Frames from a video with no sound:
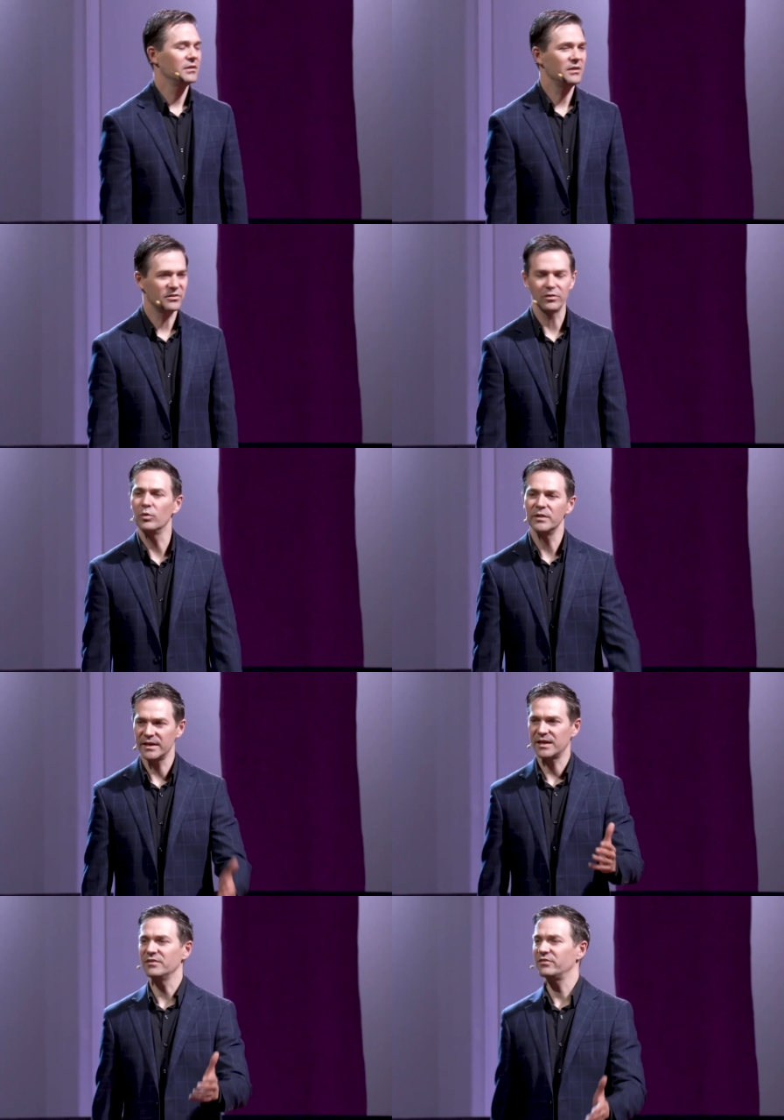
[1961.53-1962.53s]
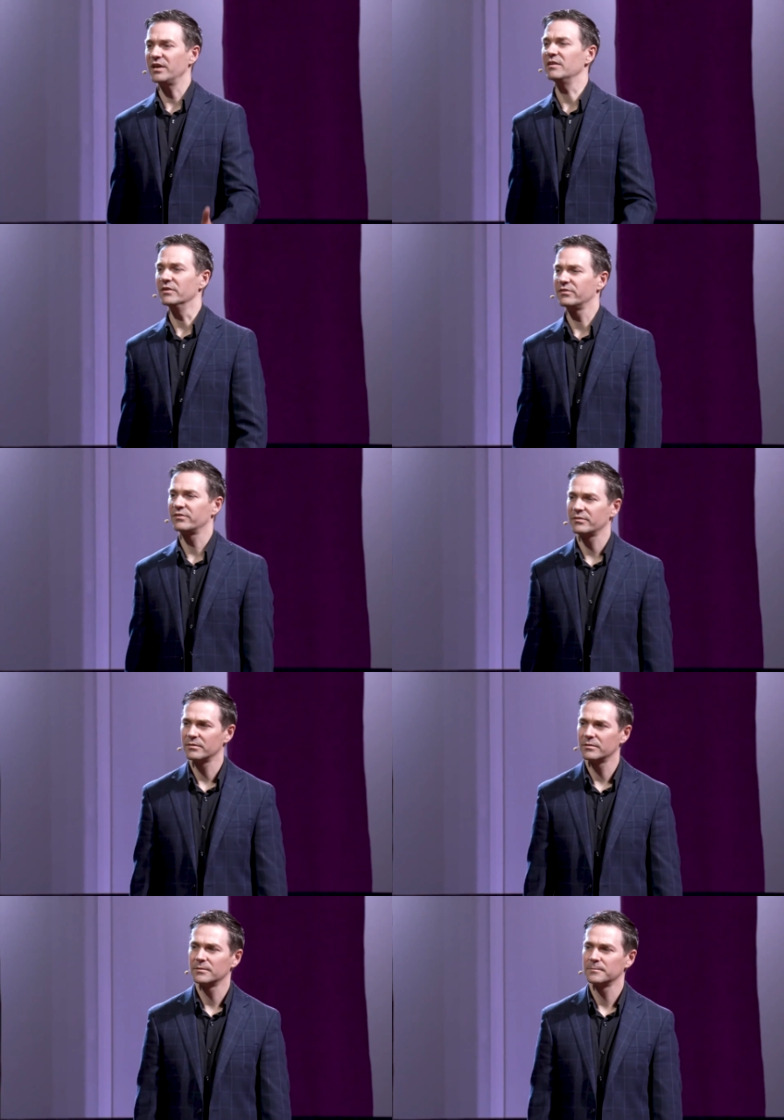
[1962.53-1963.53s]
is the one that can save us
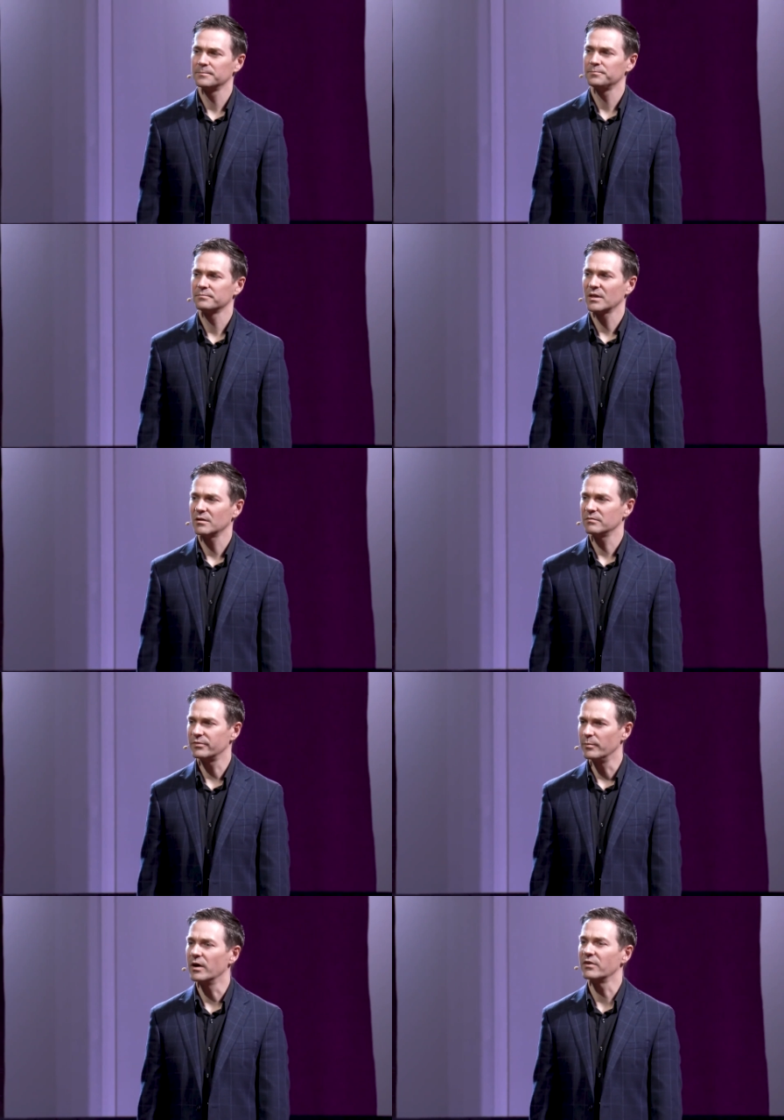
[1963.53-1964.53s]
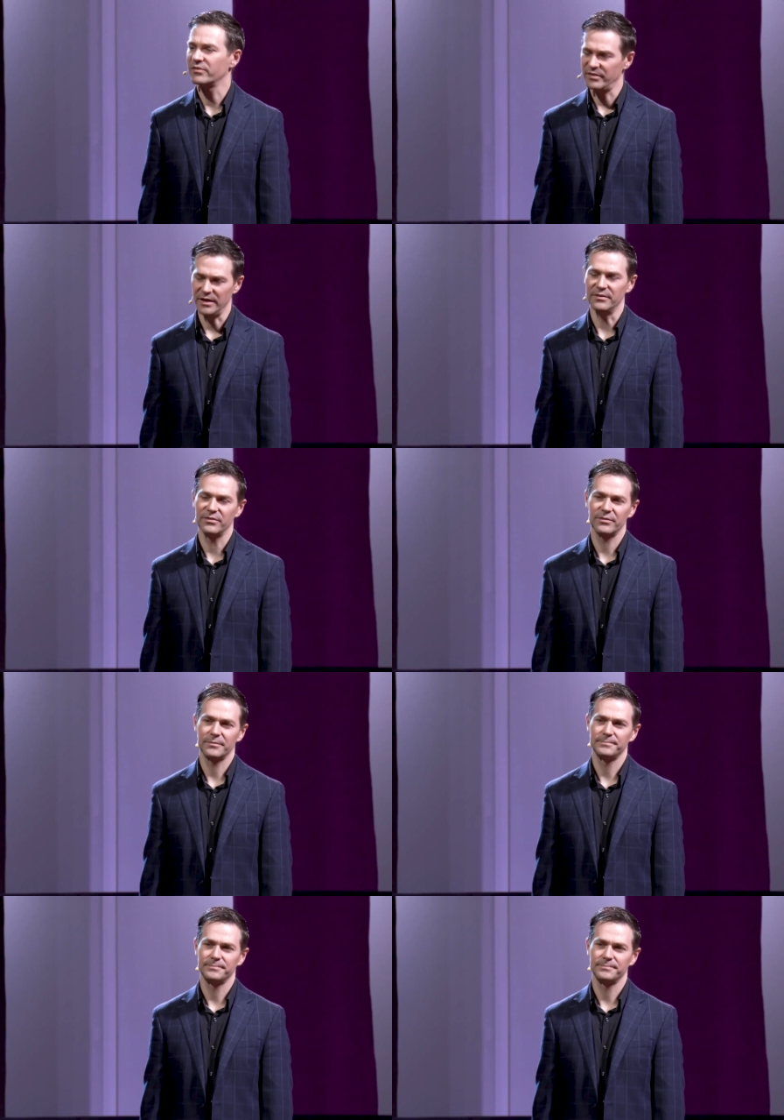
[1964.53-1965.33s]
from our sins.